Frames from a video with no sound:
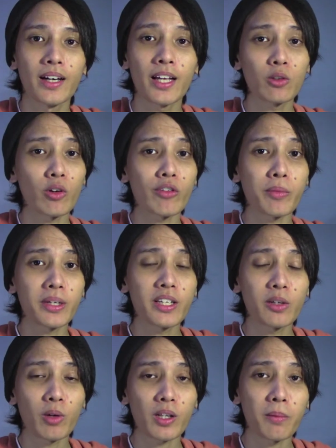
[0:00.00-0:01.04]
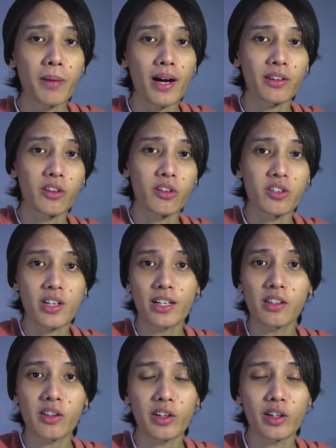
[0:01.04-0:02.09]
Hello everybody and welcome back to the
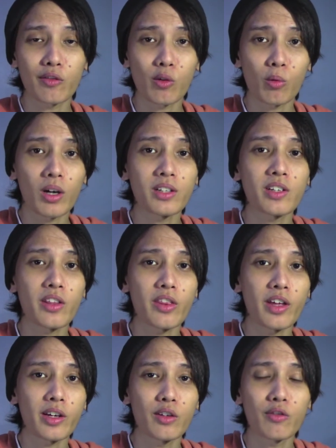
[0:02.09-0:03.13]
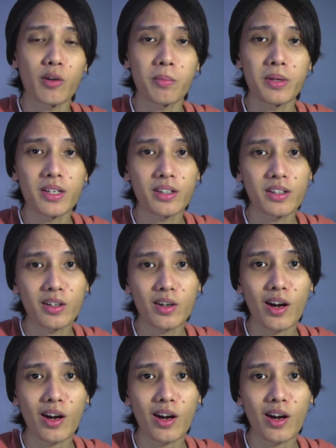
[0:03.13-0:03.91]
channel. Thank you for watching and thank you for being here.